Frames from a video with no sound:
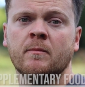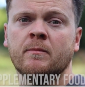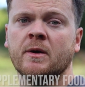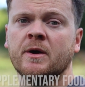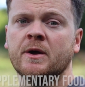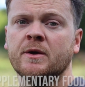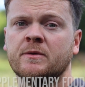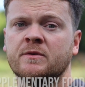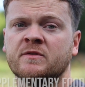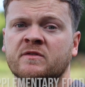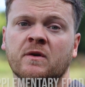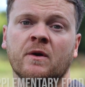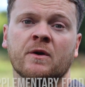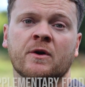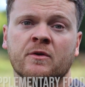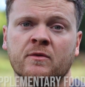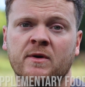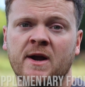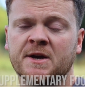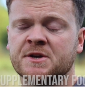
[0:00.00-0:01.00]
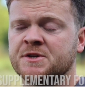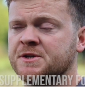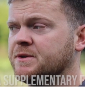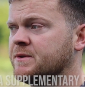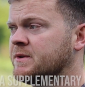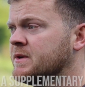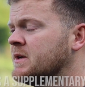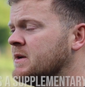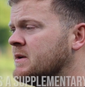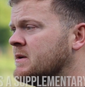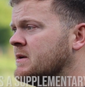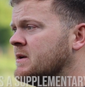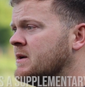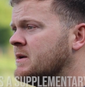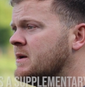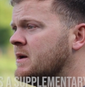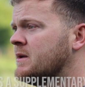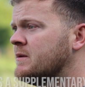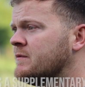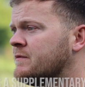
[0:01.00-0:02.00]
by stock correction
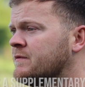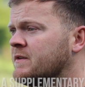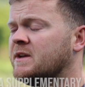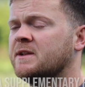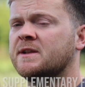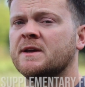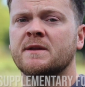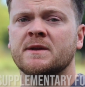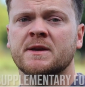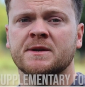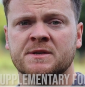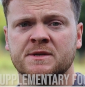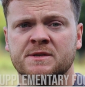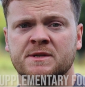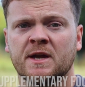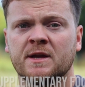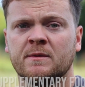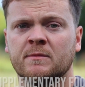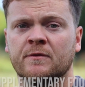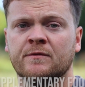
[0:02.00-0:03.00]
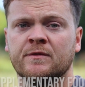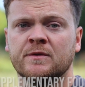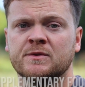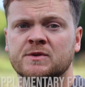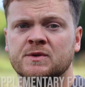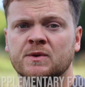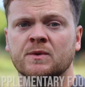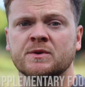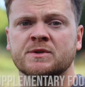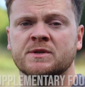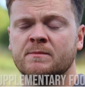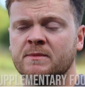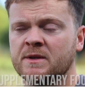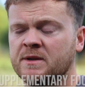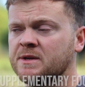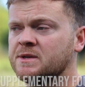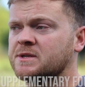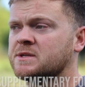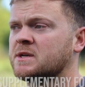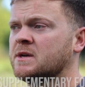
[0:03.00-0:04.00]
and feeding a sustainable food source,
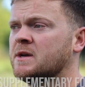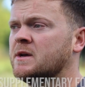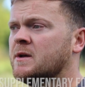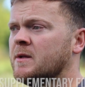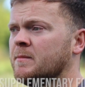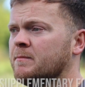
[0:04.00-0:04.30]
something that's